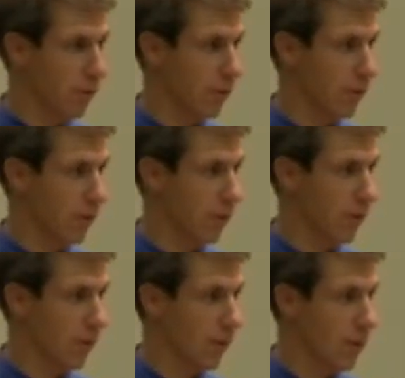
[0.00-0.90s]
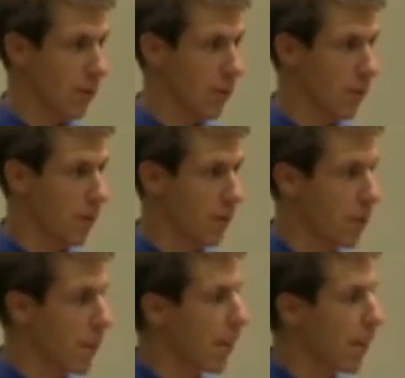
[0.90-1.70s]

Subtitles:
(silence)